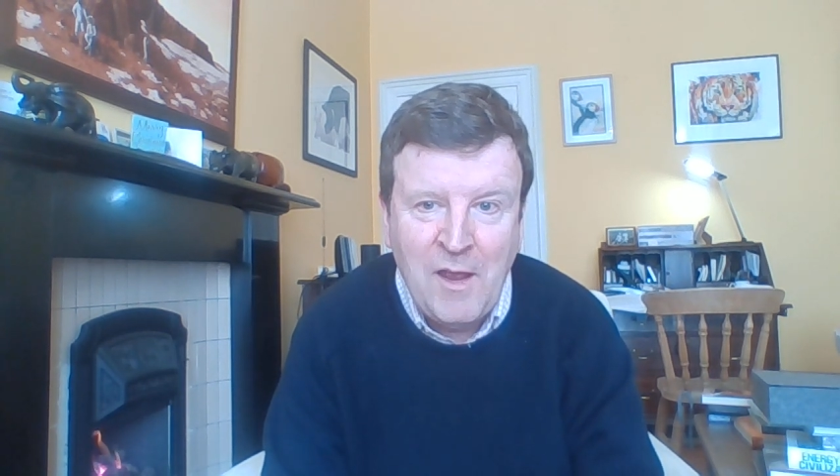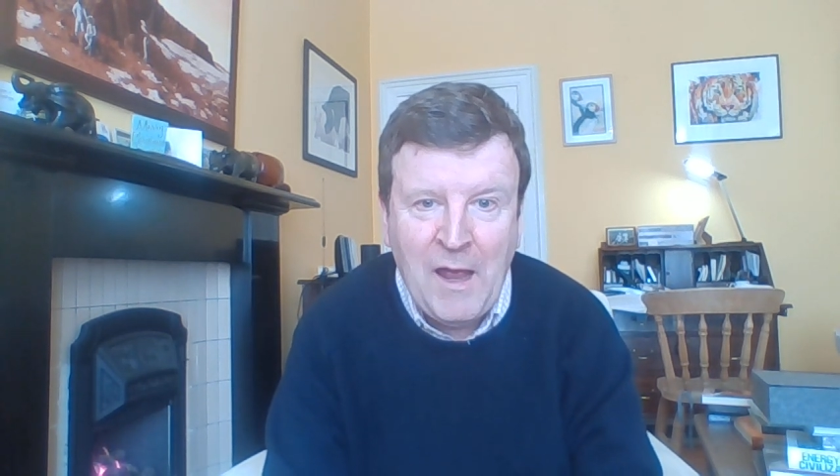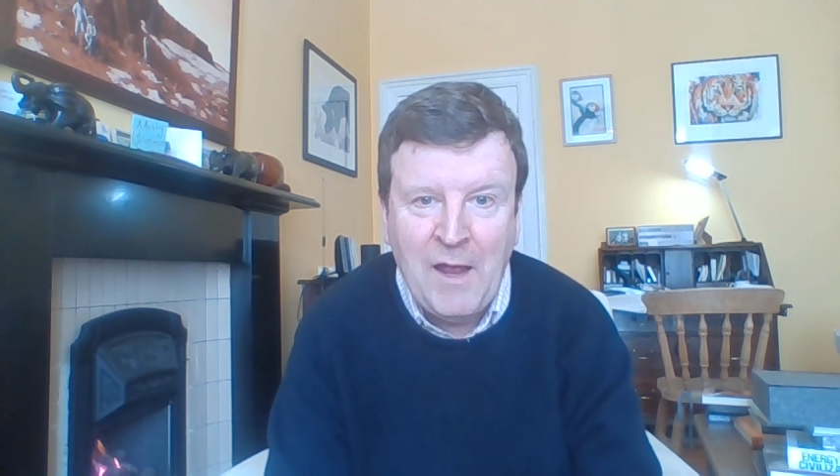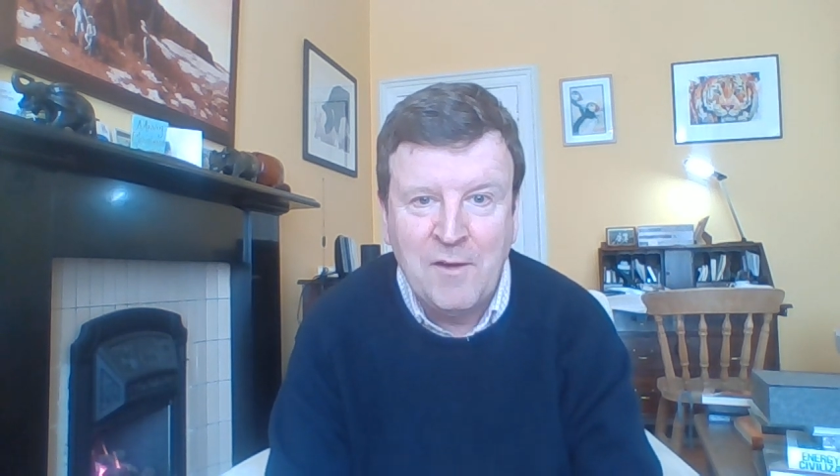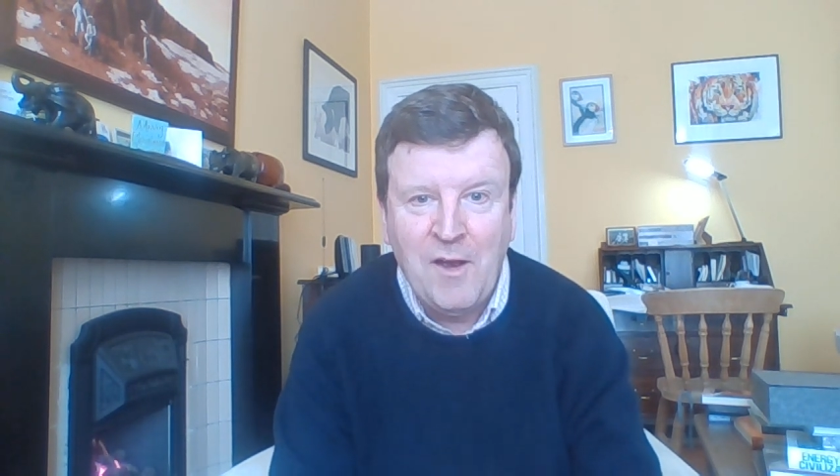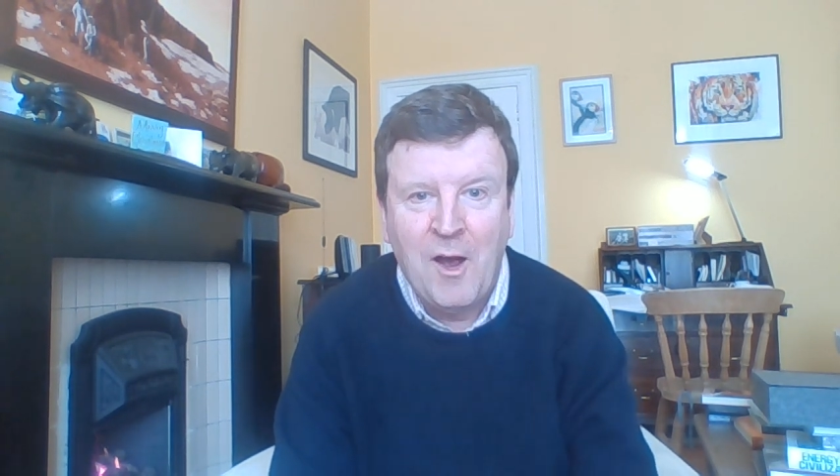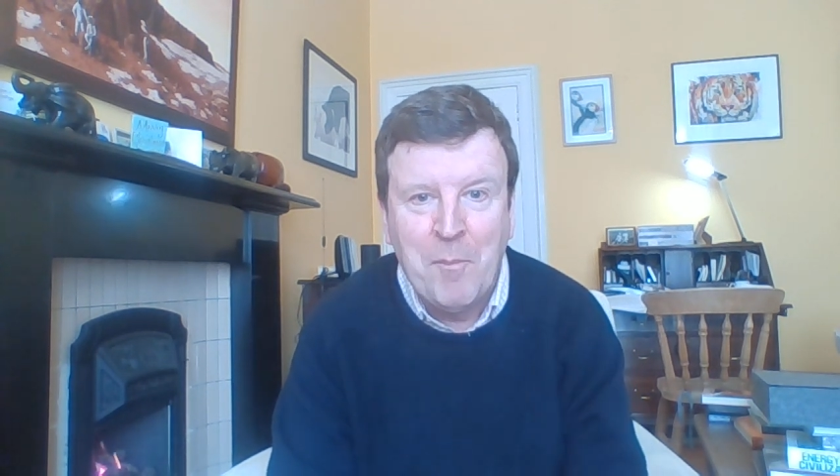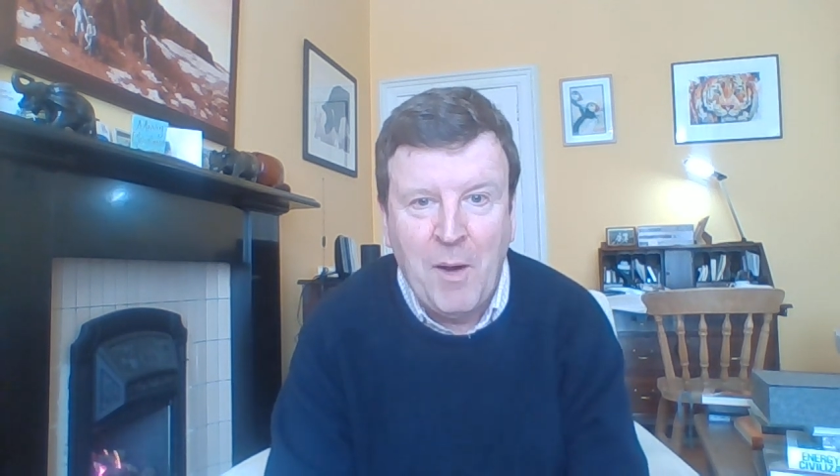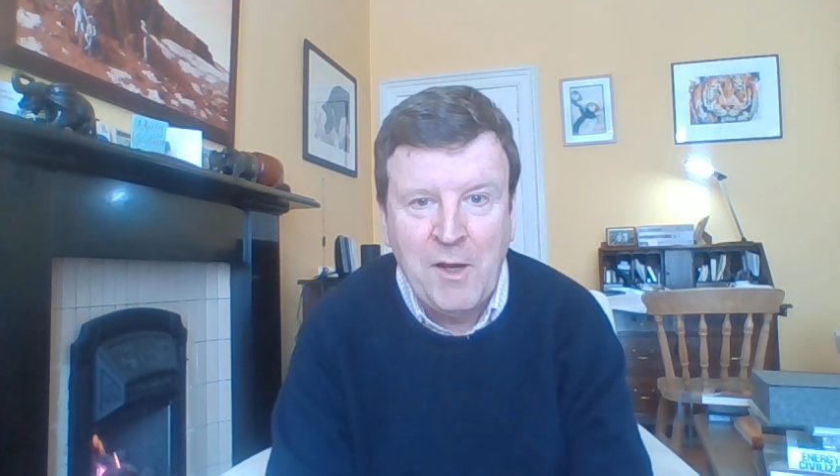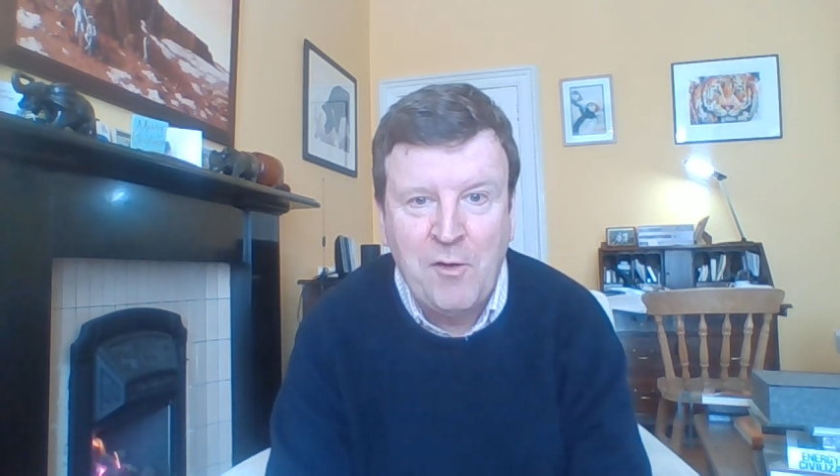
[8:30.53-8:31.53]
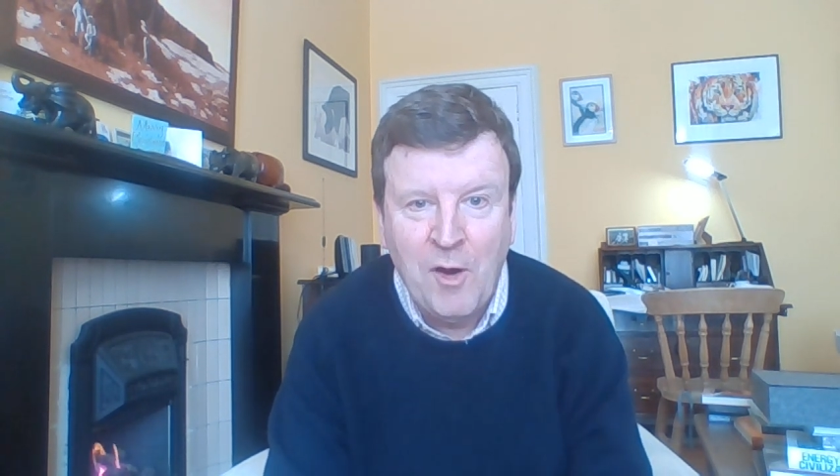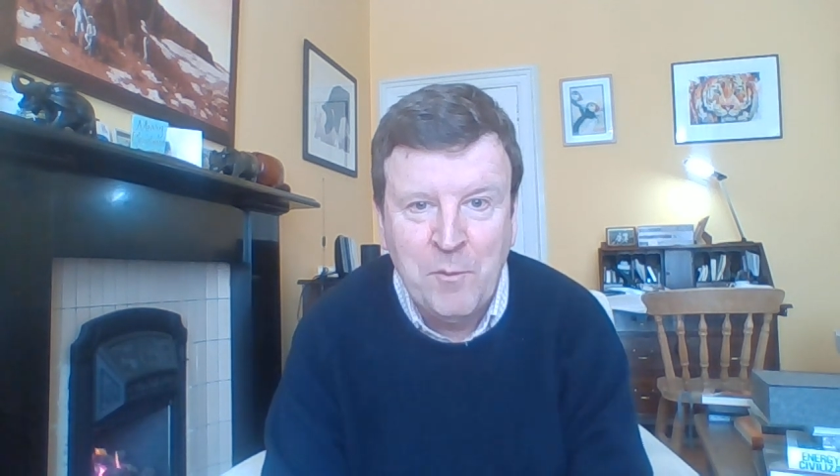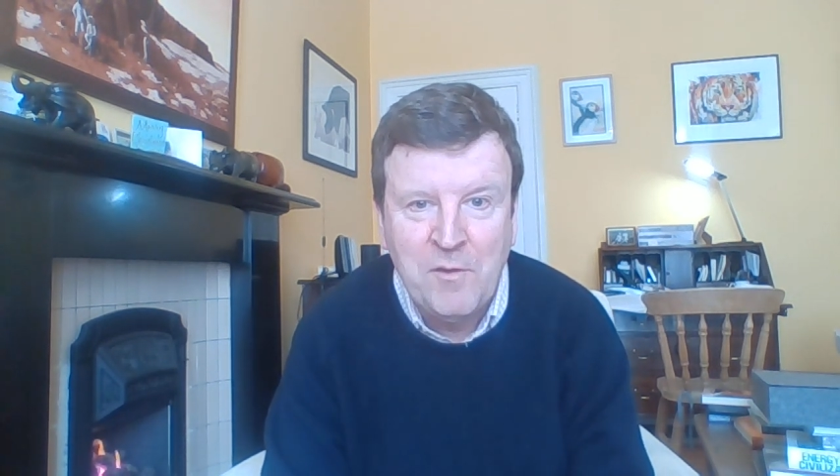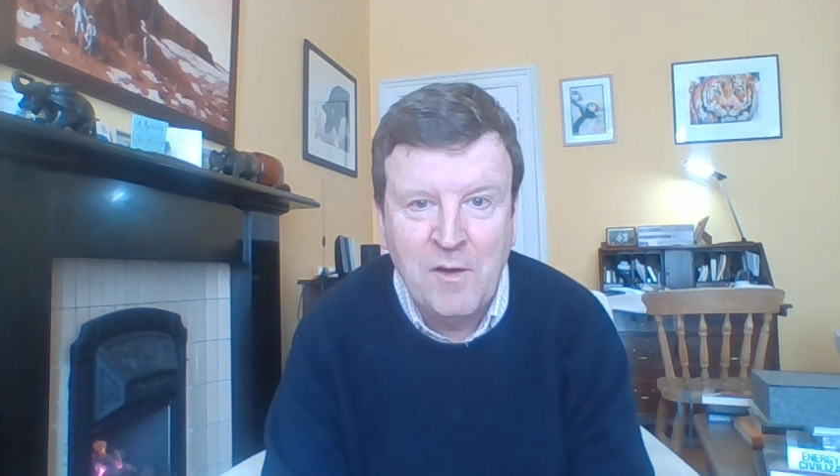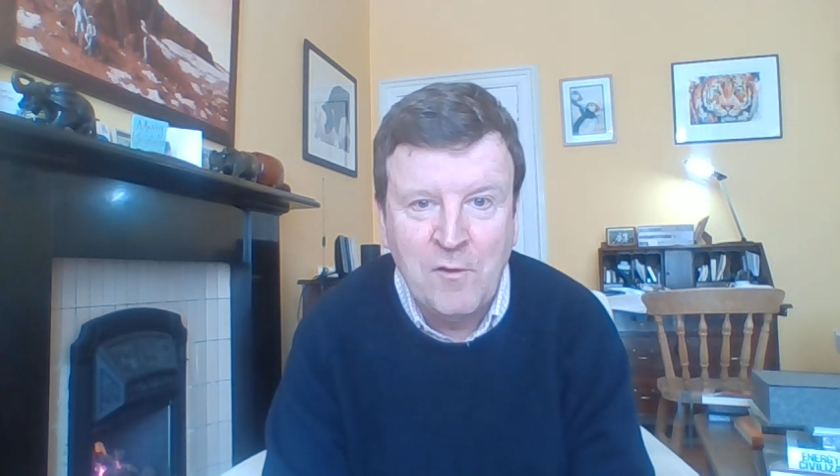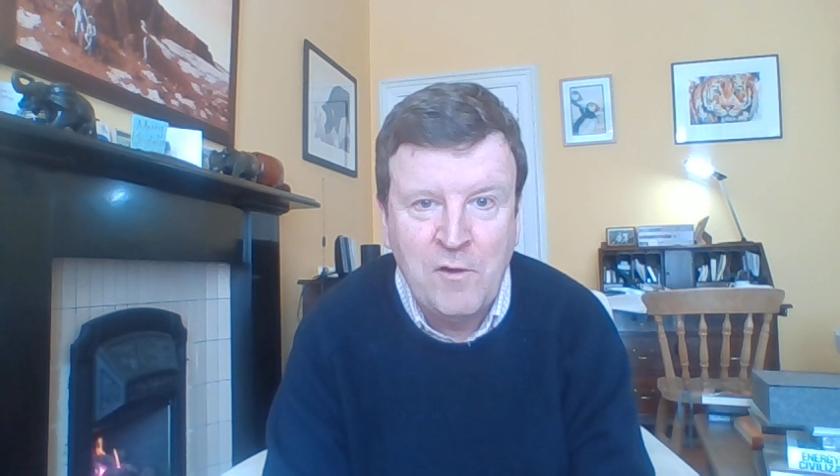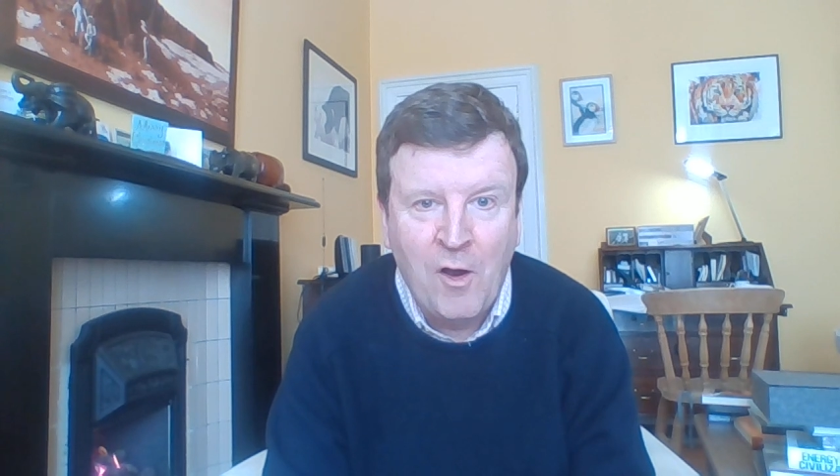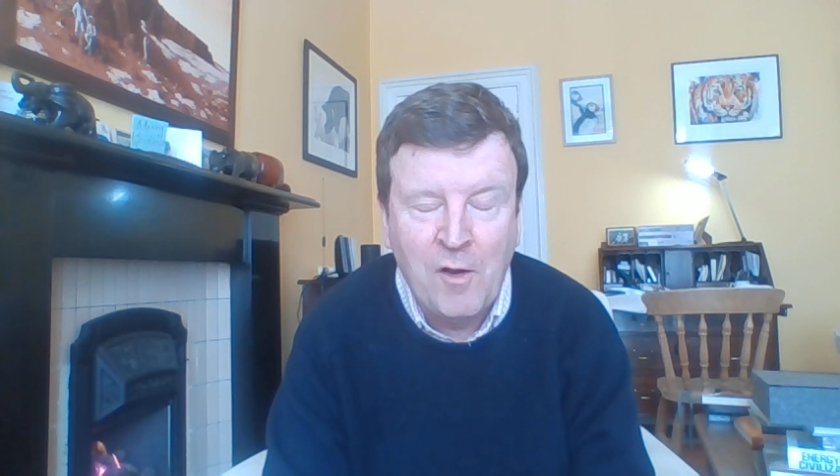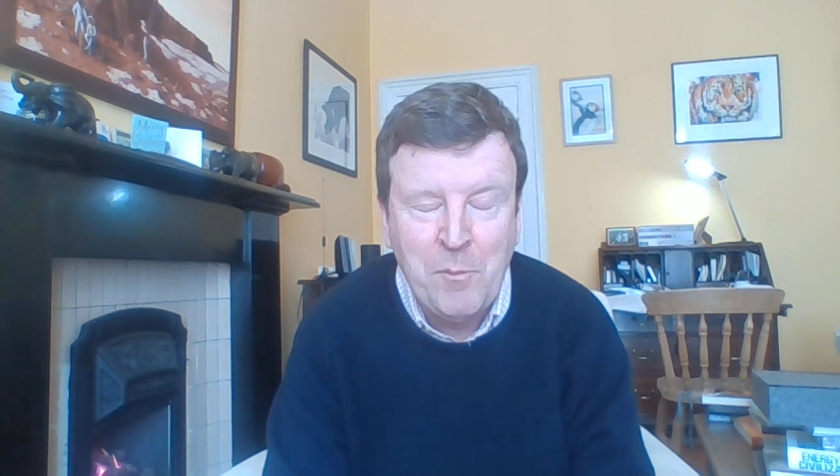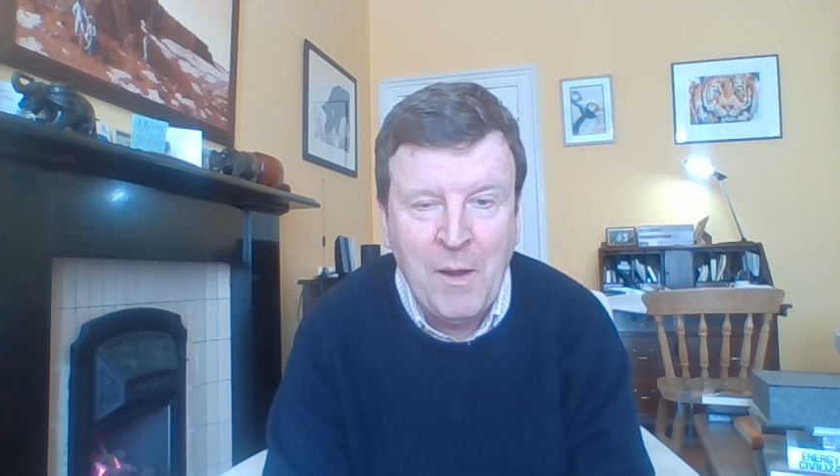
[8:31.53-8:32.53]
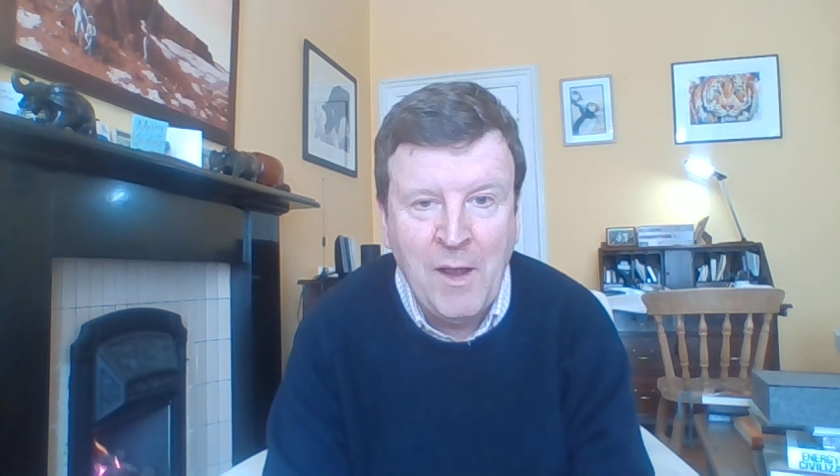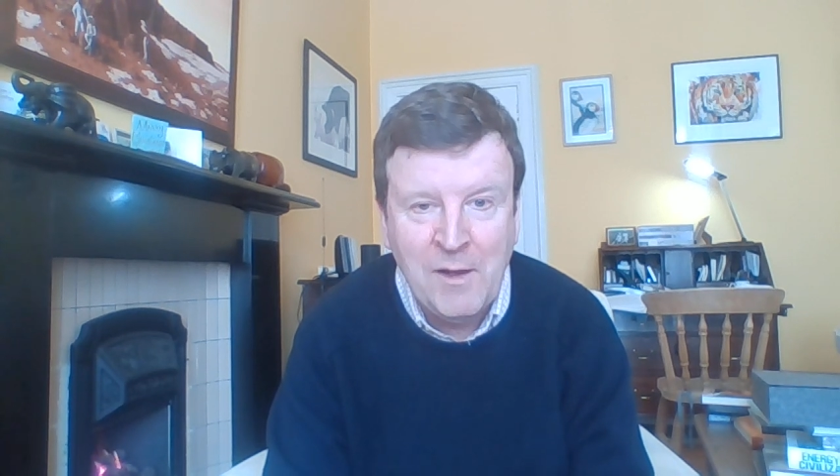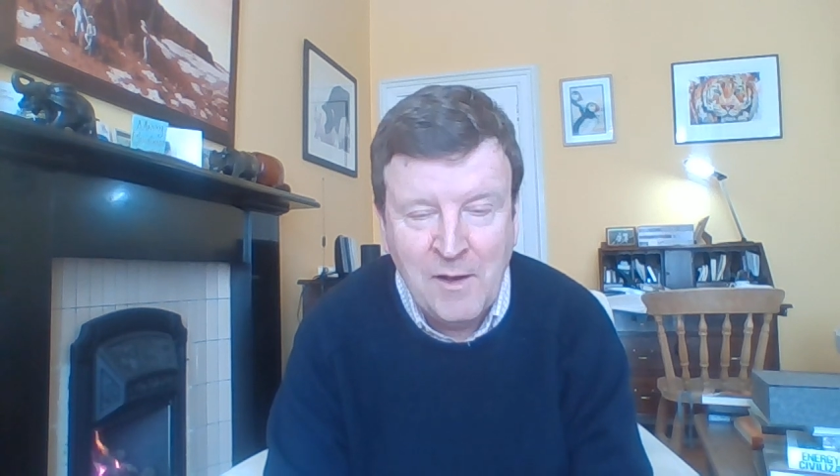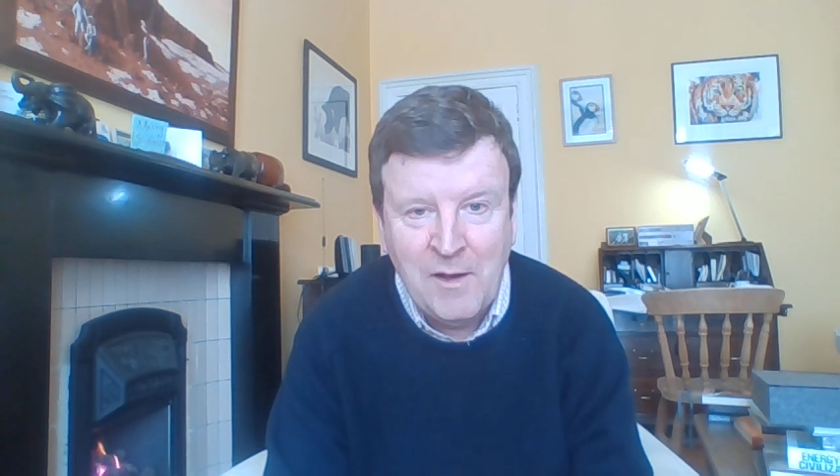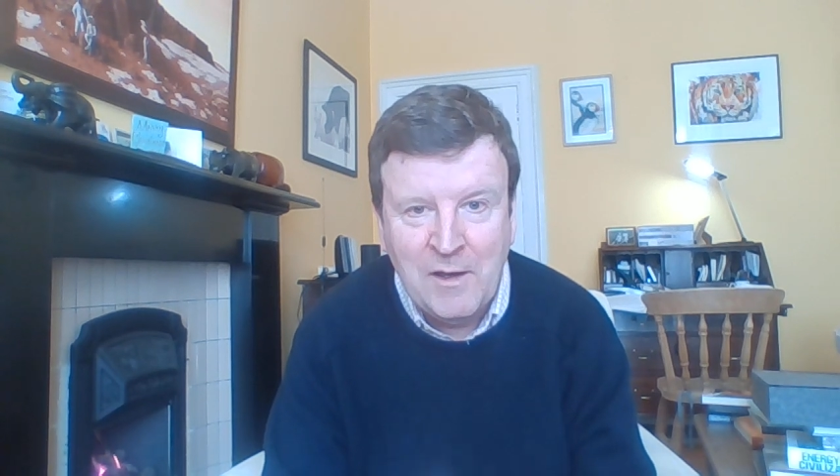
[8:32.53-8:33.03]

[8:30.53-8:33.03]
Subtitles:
and our microbes in Shark Bay